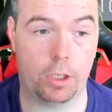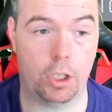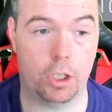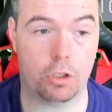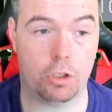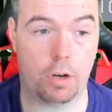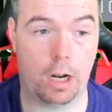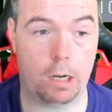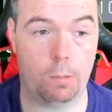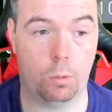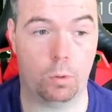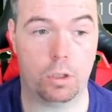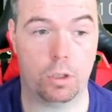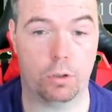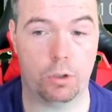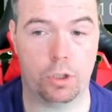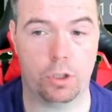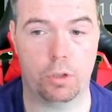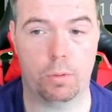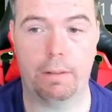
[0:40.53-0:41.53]
is tradable, so
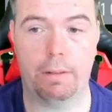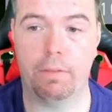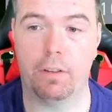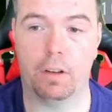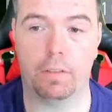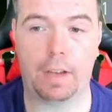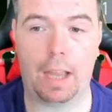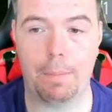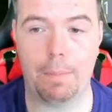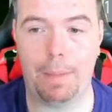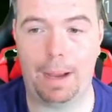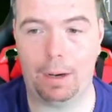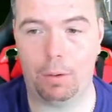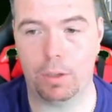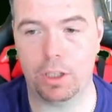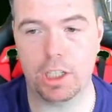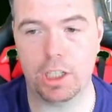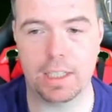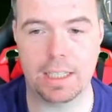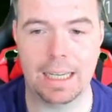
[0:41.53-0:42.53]
it's a 25k pack,
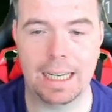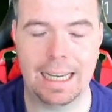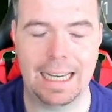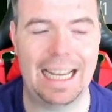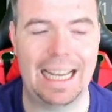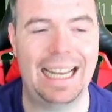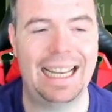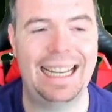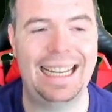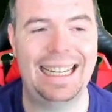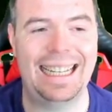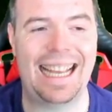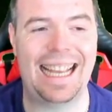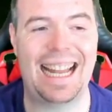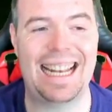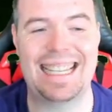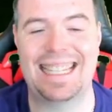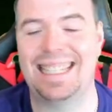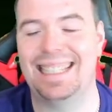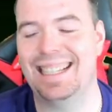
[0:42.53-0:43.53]
which is
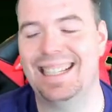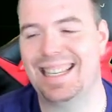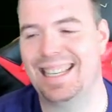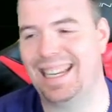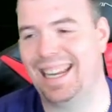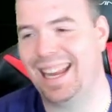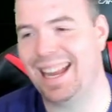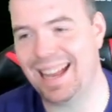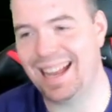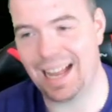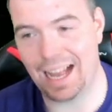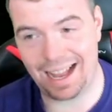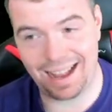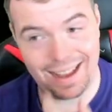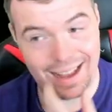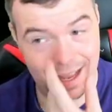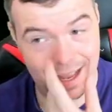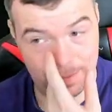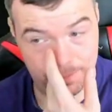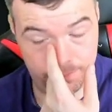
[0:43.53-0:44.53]
kind of saucy.
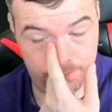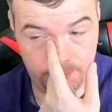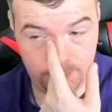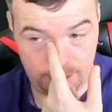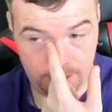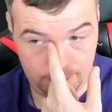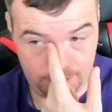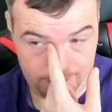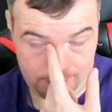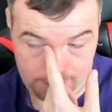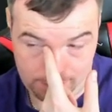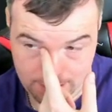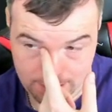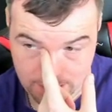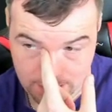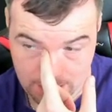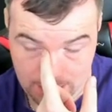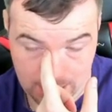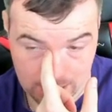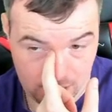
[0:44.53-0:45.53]
A
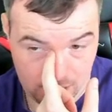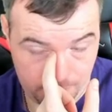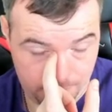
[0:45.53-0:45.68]
lot